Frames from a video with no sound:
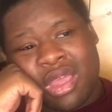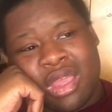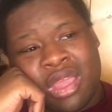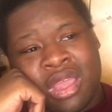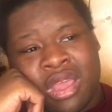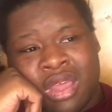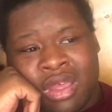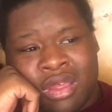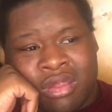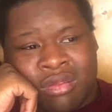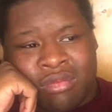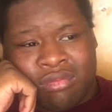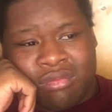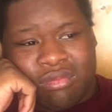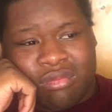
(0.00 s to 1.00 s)

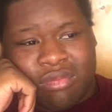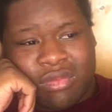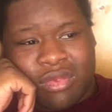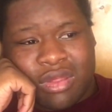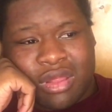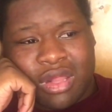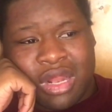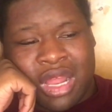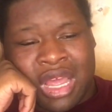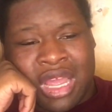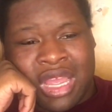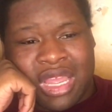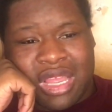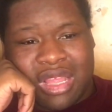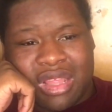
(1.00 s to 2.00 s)
and,
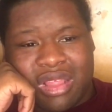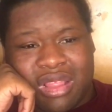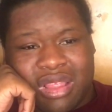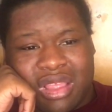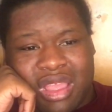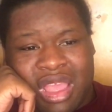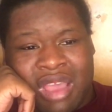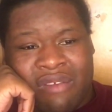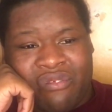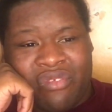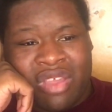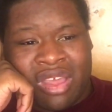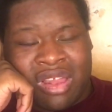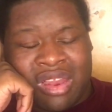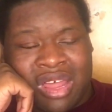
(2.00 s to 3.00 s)
like, I
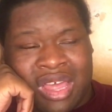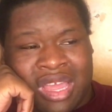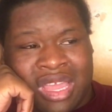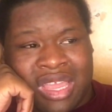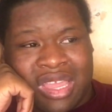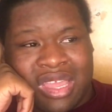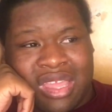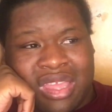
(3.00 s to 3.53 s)
feel like,